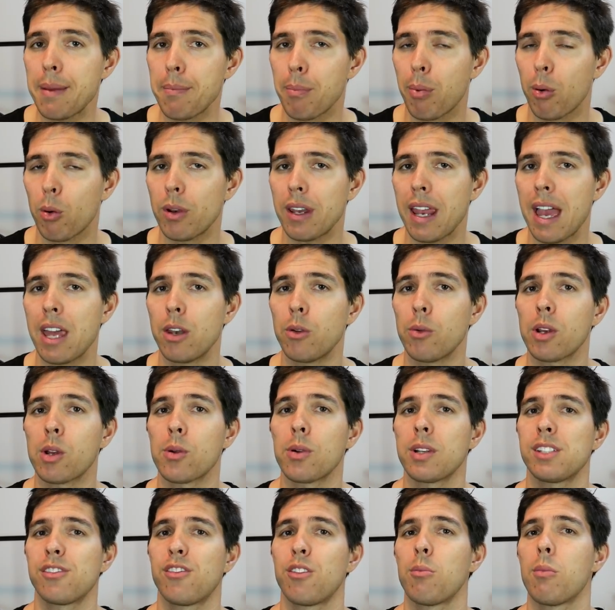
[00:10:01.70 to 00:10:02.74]
input and
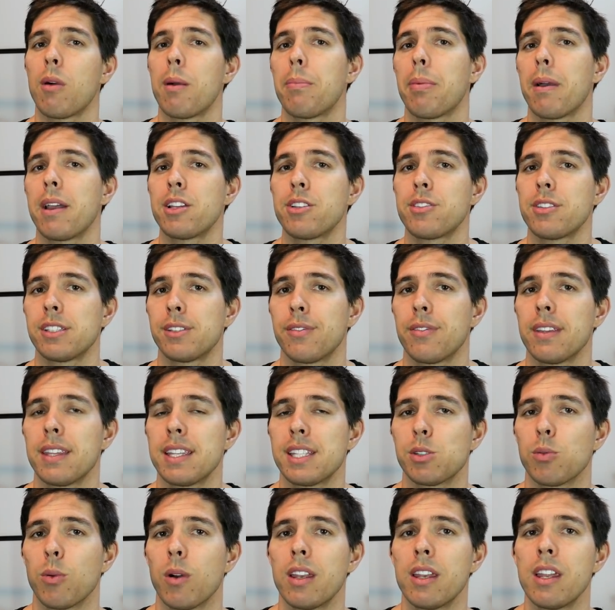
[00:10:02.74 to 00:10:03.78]
requests from my patrons for
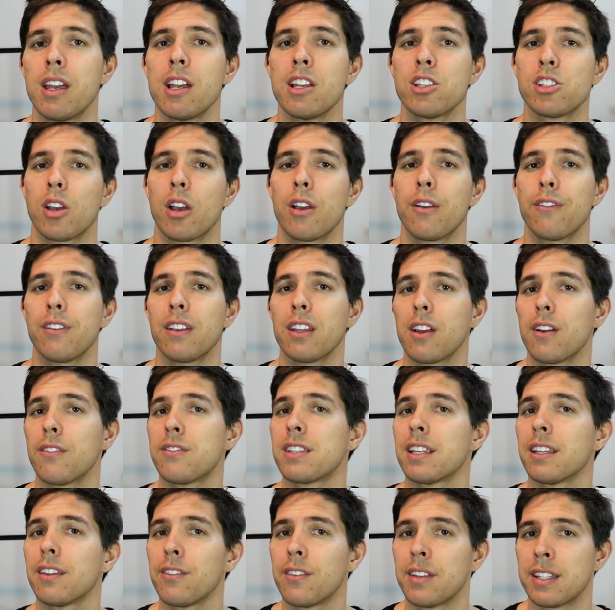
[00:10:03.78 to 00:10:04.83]
this one, so hopefully I've
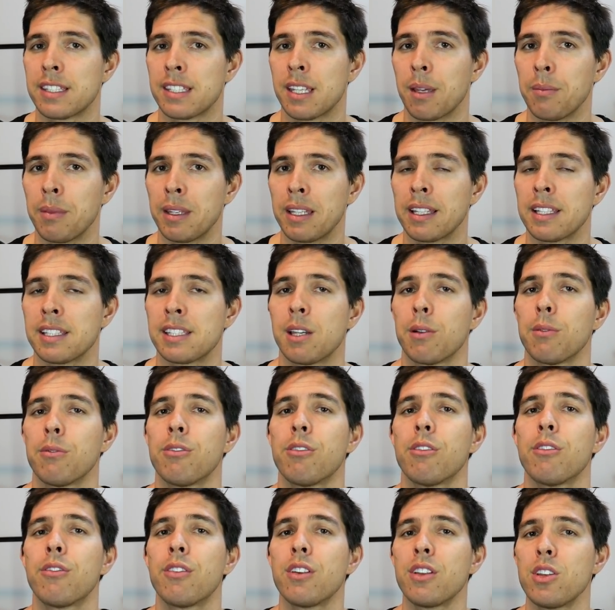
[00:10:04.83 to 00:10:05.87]
delivered something that's
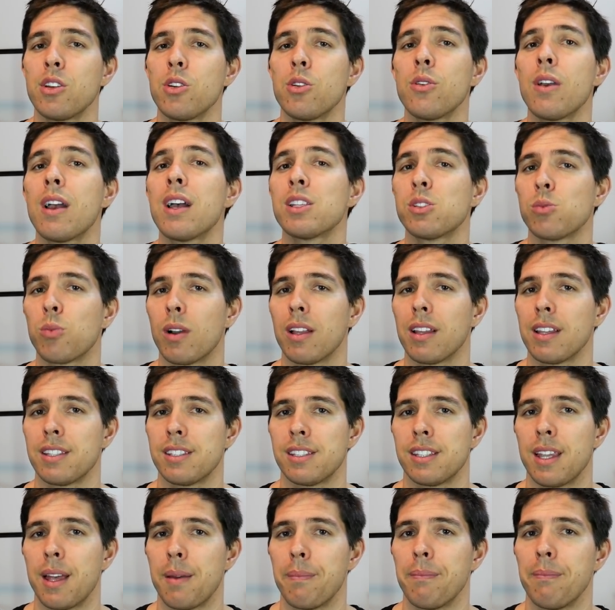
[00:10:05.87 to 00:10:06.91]
helpful for you as well as
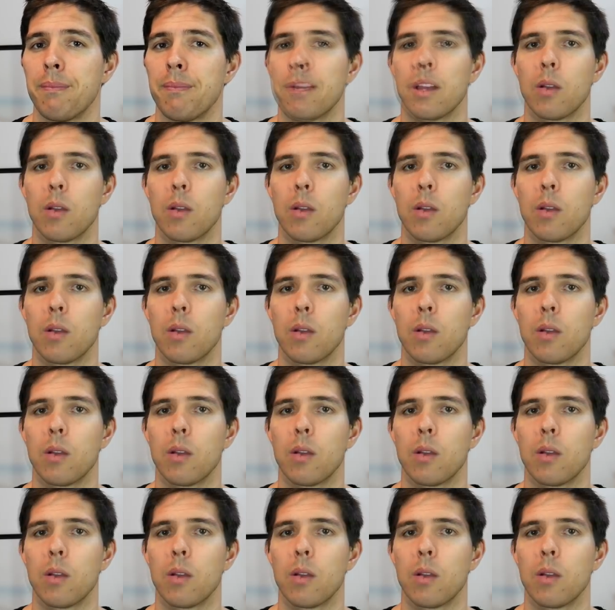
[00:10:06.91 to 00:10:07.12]
them.